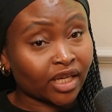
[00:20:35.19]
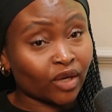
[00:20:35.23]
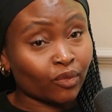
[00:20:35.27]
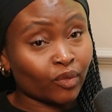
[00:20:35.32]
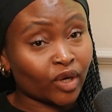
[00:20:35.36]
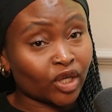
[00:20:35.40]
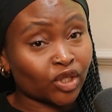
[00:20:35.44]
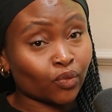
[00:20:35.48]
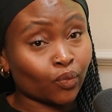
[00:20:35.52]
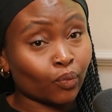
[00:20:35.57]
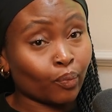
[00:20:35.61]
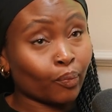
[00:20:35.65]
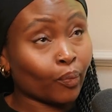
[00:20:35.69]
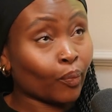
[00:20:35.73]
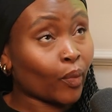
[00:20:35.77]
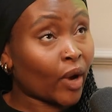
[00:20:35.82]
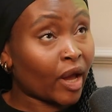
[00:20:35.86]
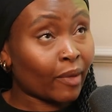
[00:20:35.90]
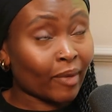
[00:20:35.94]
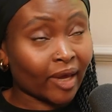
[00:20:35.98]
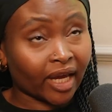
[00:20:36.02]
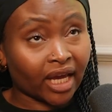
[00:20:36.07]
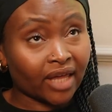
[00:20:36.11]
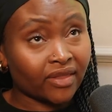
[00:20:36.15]
which way
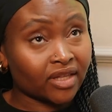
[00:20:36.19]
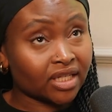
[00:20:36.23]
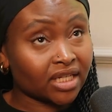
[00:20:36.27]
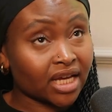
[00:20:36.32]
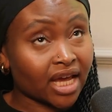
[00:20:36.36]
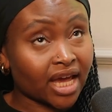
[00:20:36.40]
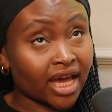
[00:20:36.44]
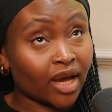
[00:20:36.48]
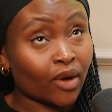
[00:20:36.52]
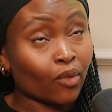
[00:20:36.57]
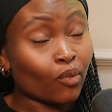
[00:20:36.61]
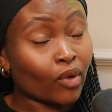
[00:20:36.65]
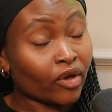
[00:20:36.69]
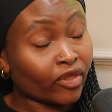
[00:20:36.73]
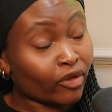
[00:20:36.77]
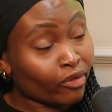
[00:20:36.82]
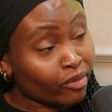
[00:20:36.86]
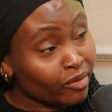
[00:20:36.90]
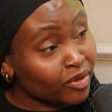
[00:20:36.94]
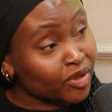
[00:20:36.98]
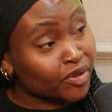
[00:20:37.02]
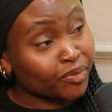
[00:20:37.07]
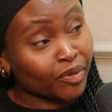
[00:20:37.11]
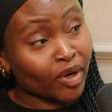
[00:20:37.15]
back in the day won the
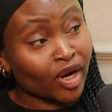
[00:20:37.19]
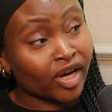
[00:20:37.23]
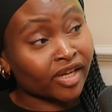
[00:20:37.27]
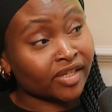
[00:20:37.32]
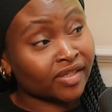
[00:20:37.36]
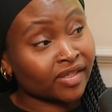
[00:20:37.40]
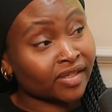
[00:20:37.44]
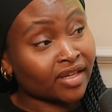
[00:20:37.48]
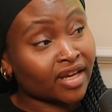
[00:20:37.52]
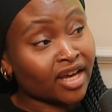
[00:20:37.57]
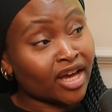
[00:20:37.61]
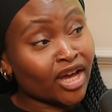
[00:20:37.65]
Women's Prize.